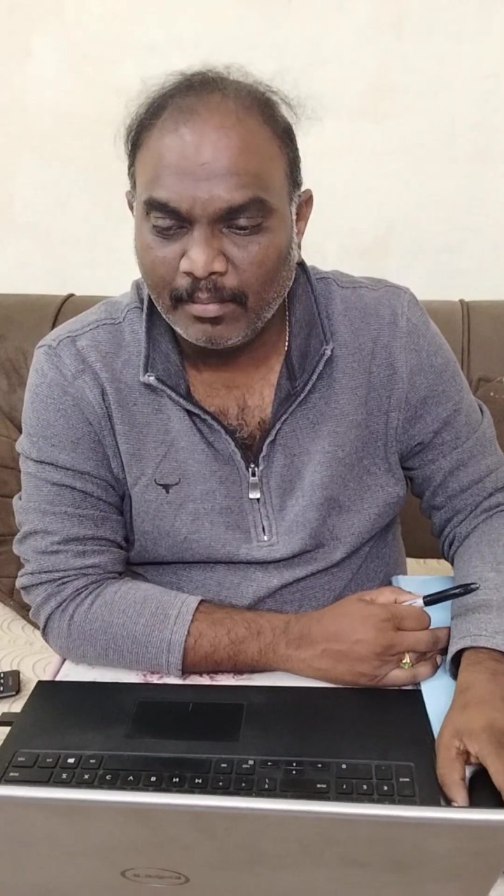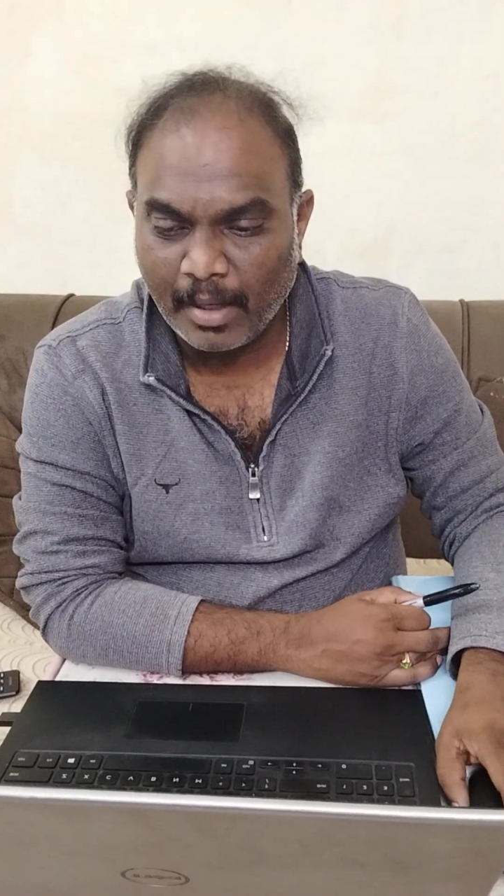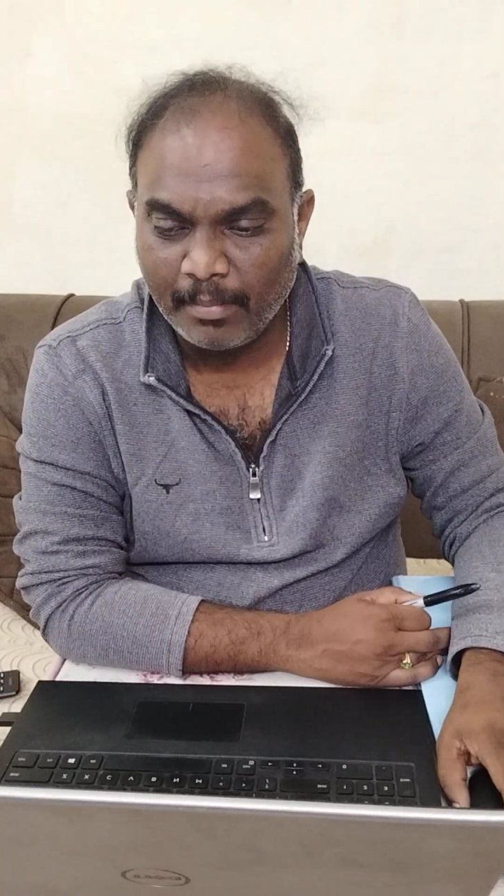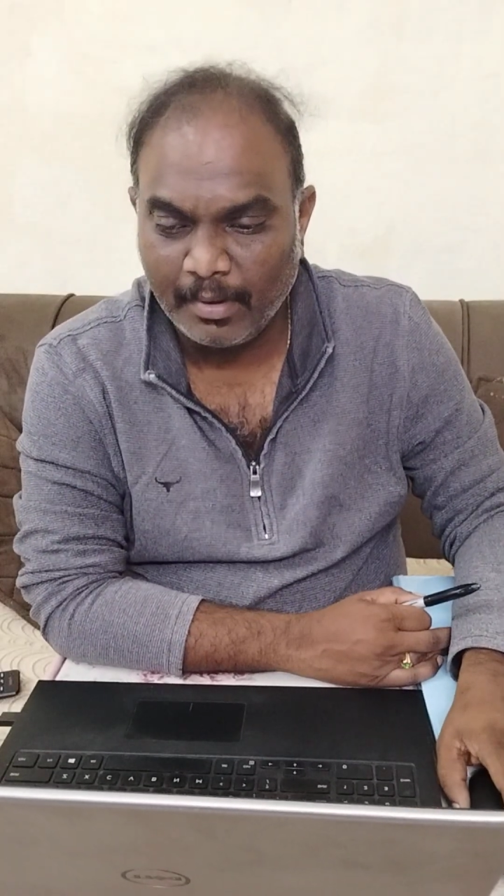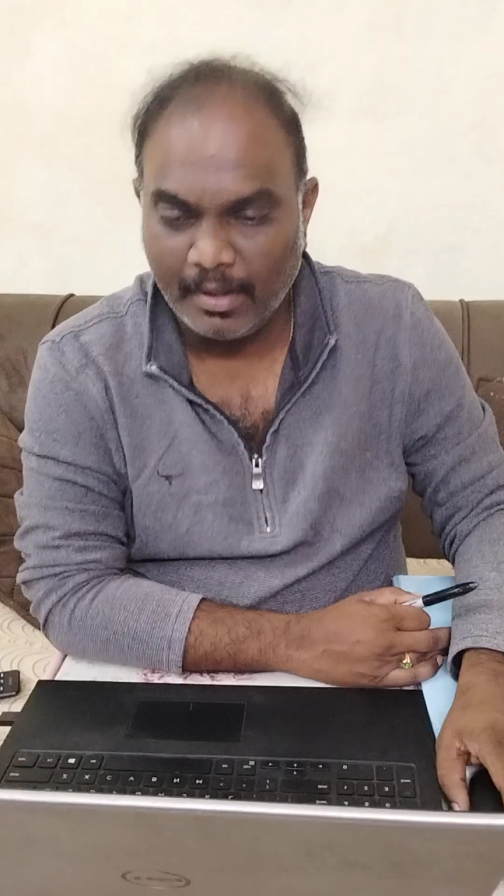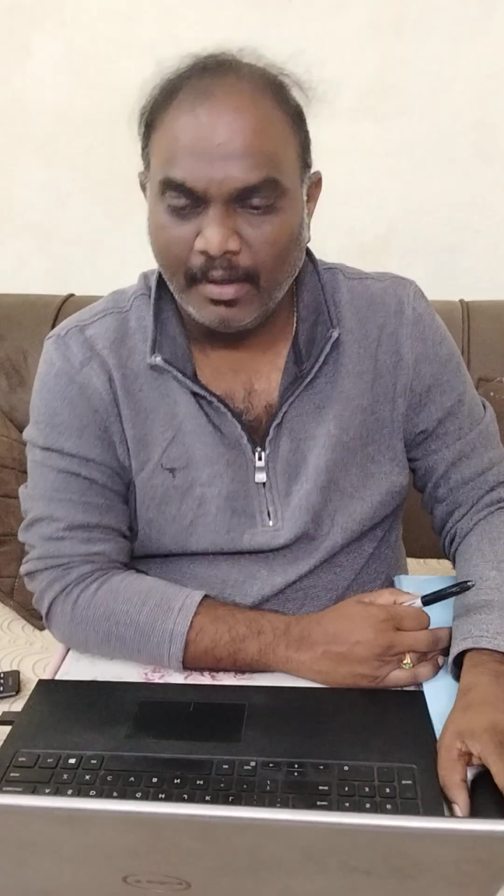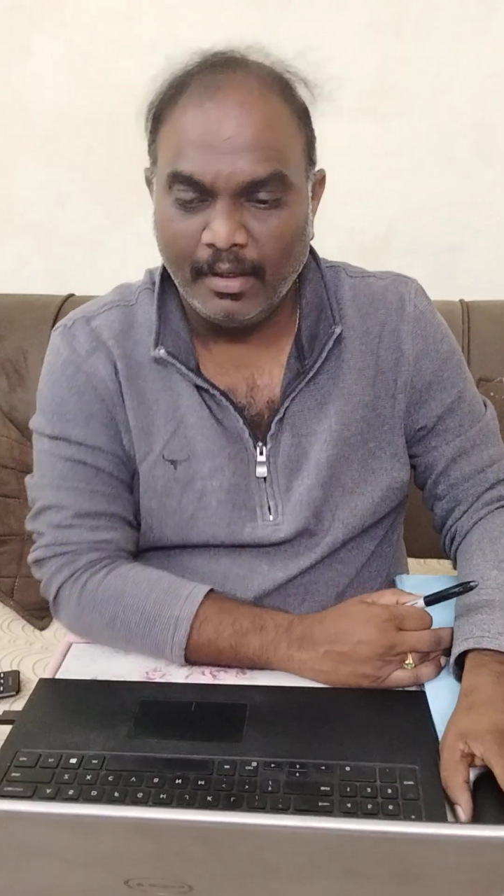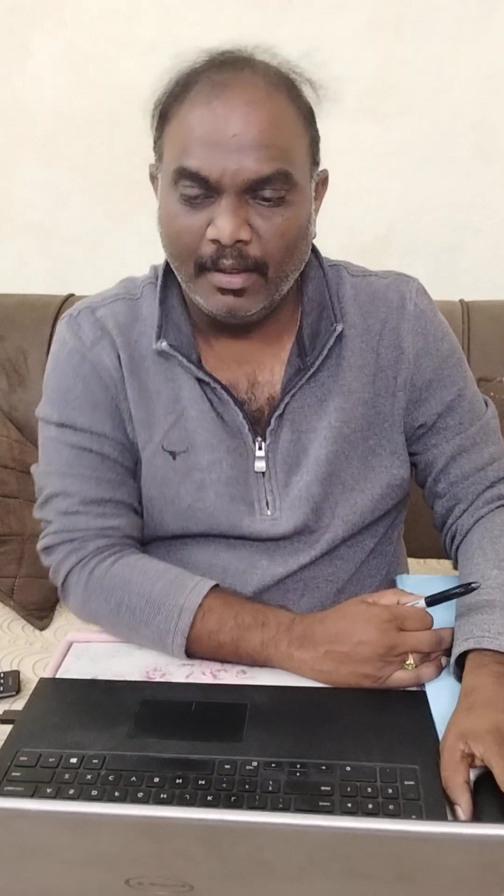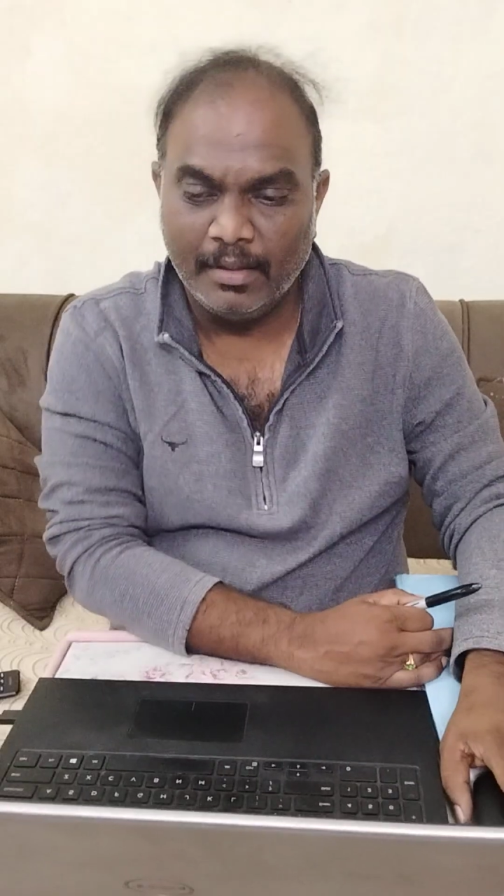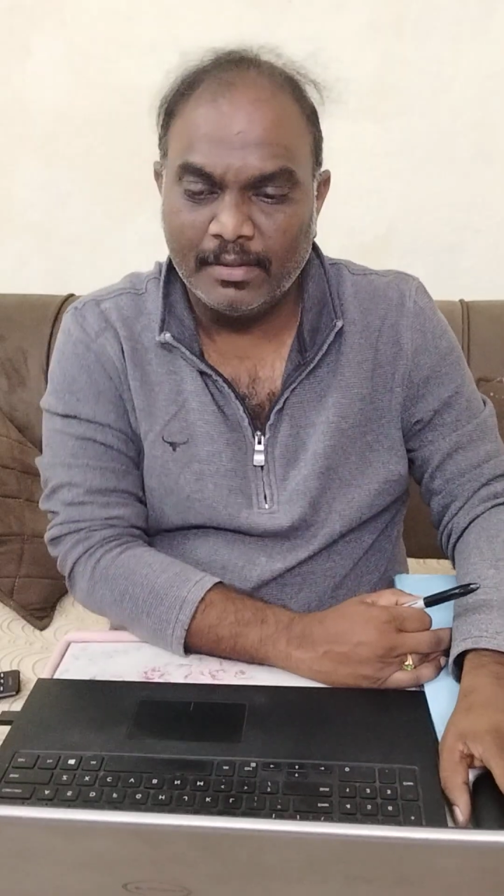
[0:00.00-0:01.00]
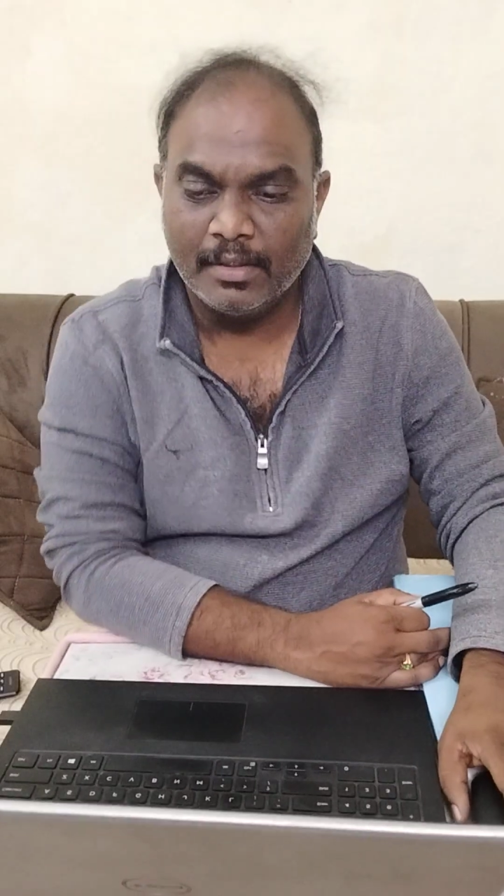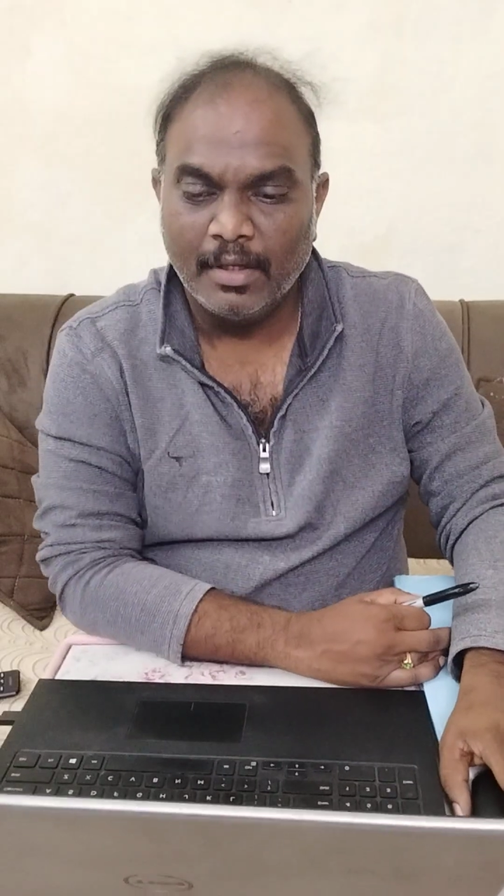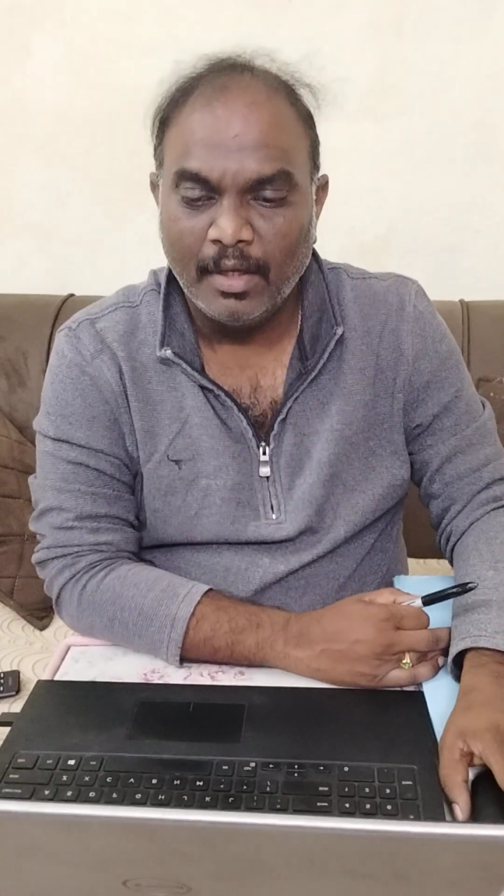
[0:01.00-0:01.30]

paper is